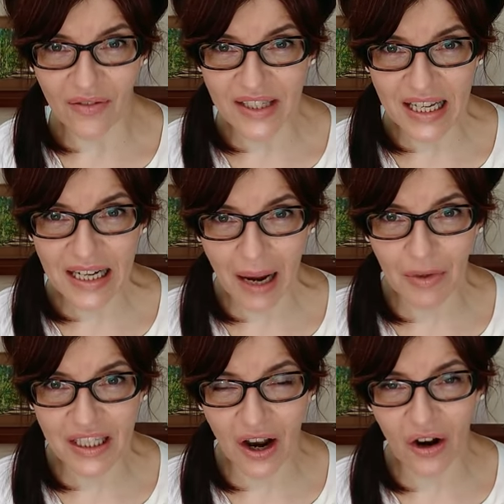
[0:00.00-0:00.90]
I've seen
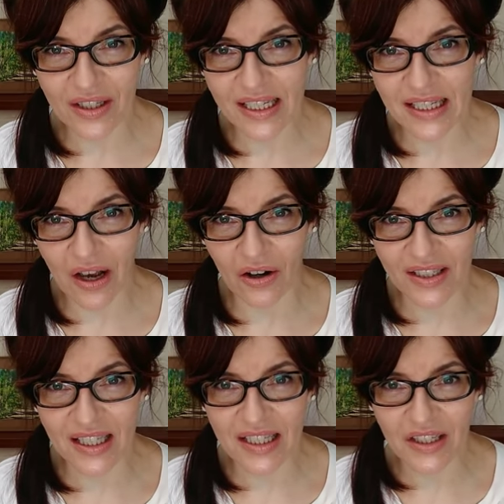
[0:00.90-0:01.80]
amateur artists
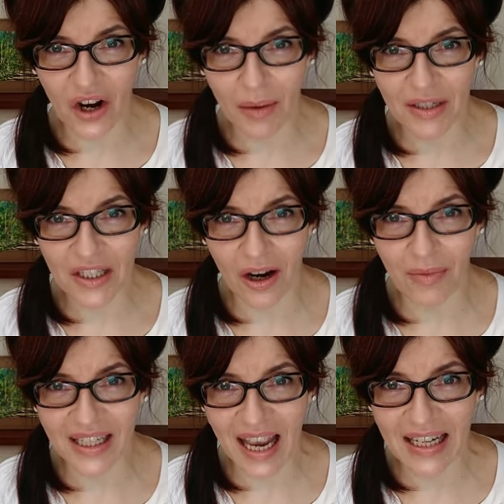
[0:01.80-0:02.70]
ask this time and
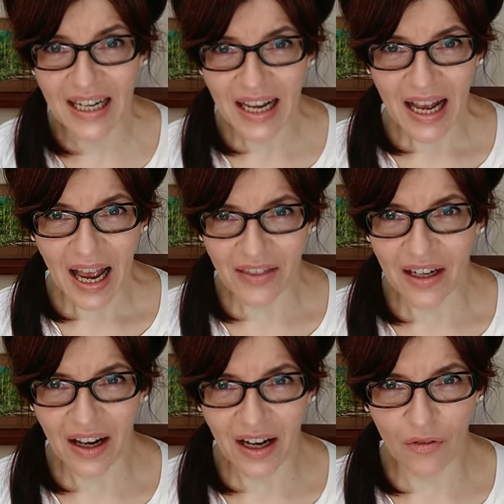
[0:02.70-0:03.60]
time again, and
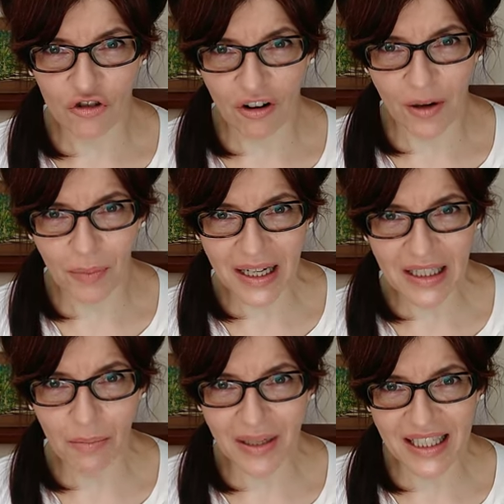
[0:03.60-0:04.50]
they're like, I've tried
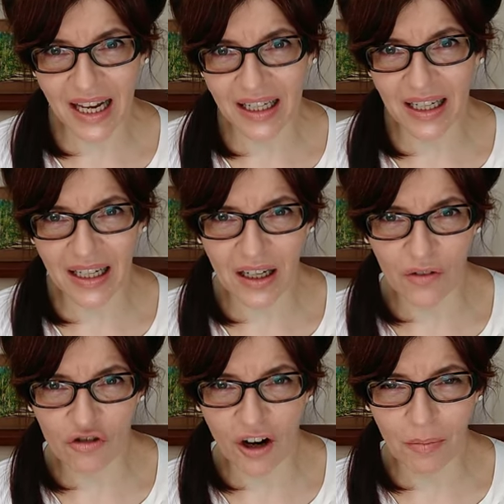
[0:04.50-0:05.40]
painting botanically and
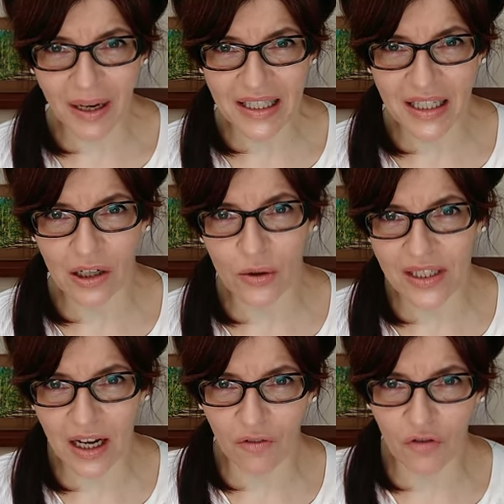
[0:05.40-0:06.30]
I've tried painting
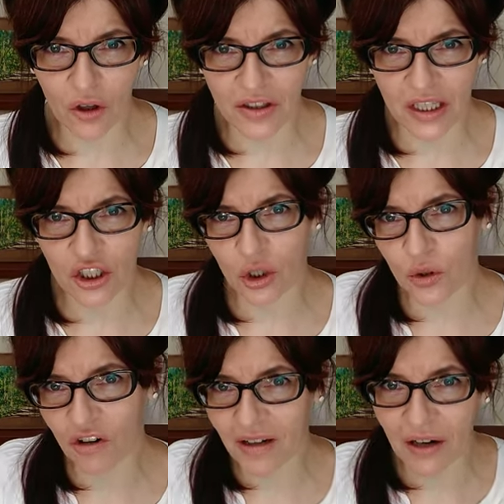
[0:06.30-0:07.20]
loosely. I followed this
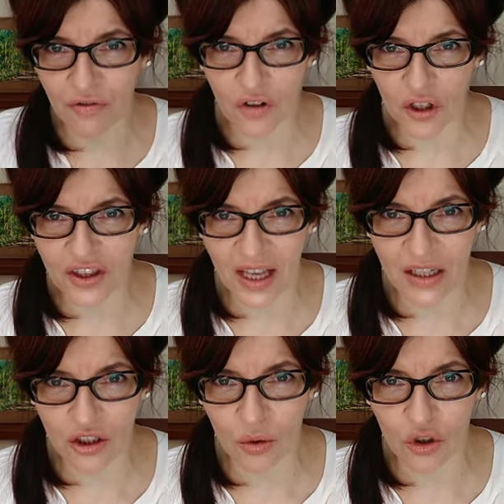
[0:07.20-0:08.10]
tutorial, I followed
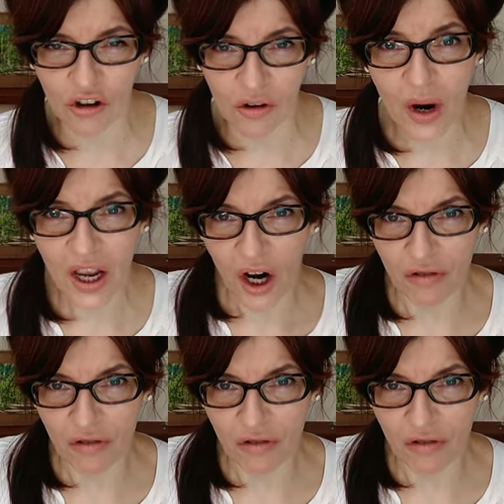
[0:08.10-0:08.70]
that tutorial.